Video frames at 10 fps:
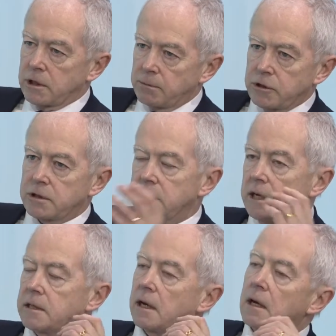assumptions,
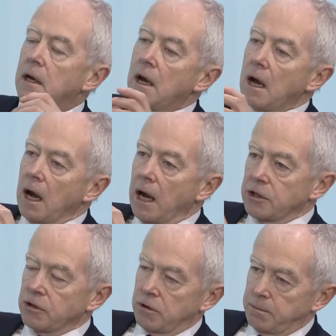data,
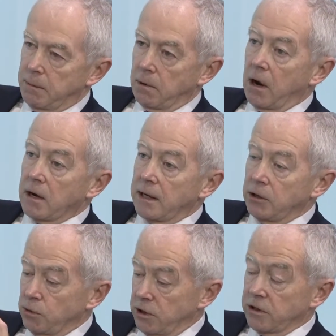so that people are
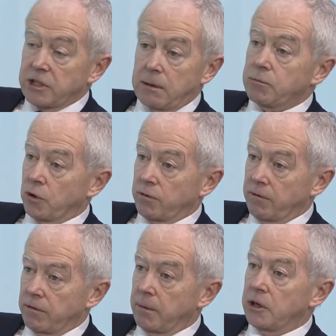using the same sort of
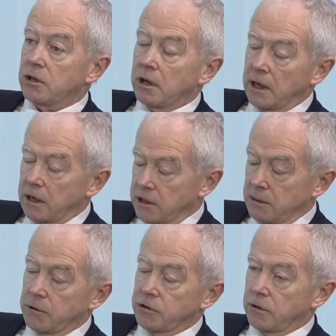information and getting
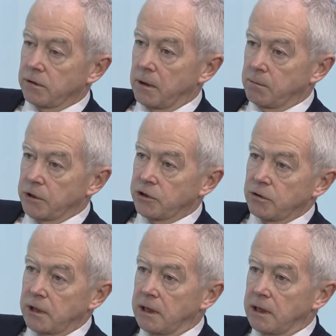similar sort of numbers. So